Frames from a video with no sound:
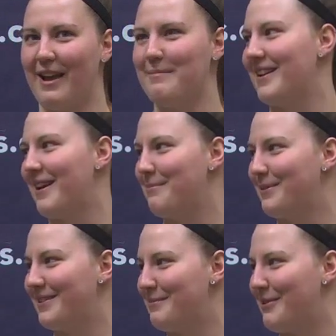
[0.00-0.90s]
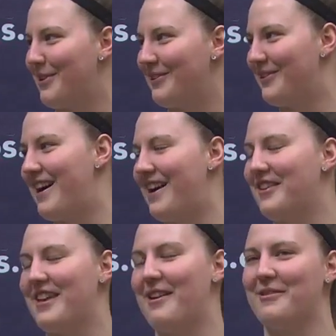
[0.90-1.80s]
I mean, I put the bar a little
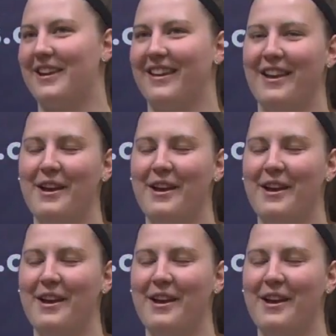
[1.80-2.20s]
higher that week.